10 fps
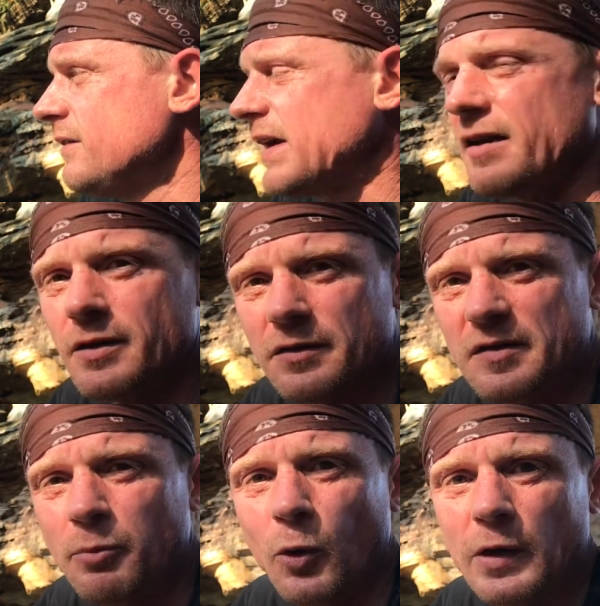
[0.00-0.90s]
Got a little
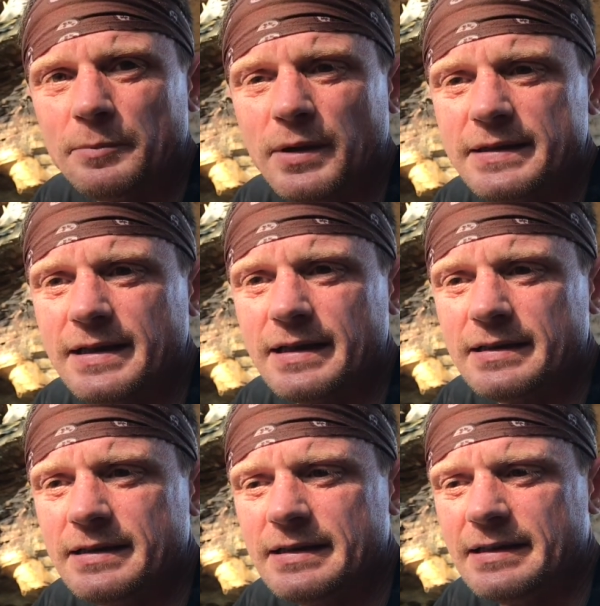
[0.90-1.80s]
support, but
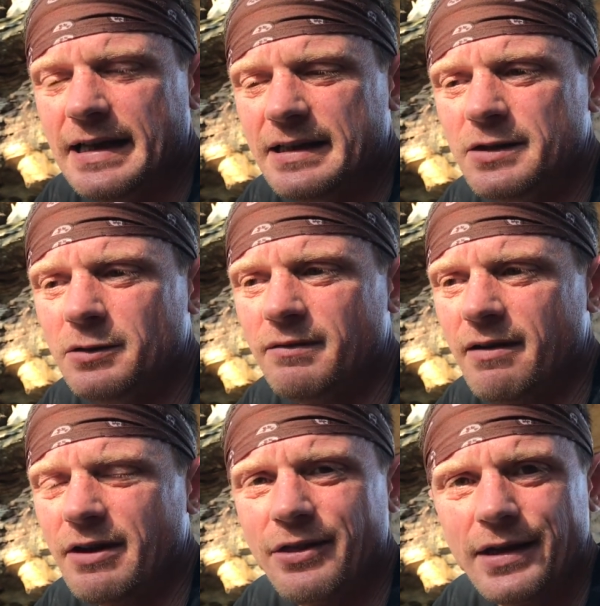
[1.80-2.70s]
in lieu of
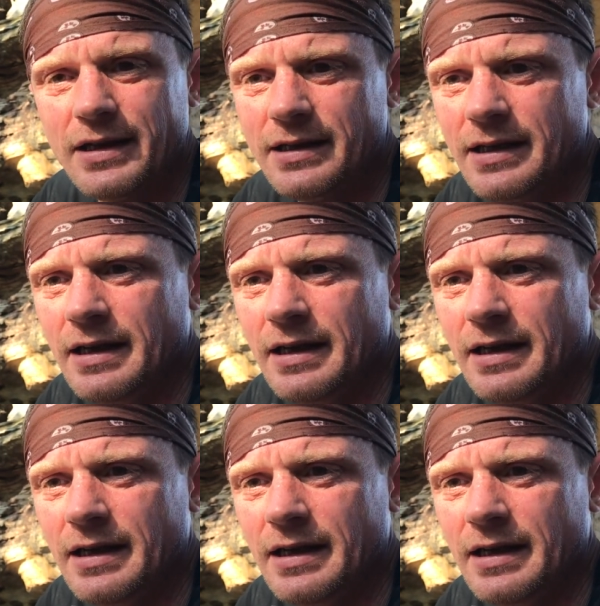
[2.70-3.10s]
everything,